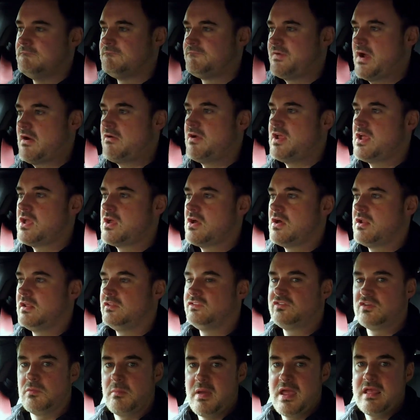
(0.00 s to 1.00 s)
very good,
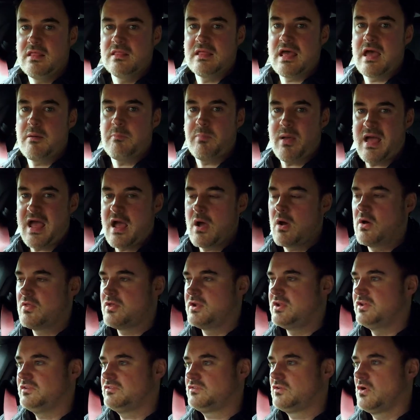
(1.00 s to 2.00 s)
and to make that power
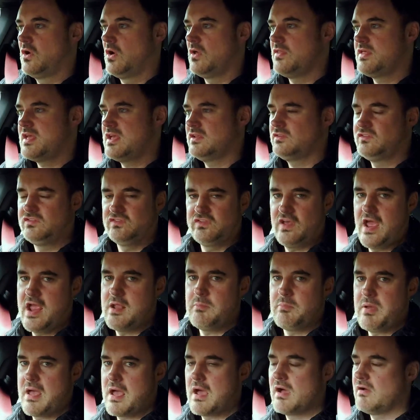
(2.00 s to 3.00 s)
that it's got, the
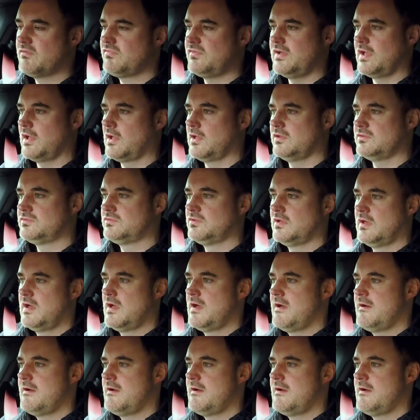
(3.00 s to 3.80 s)
insane power figures,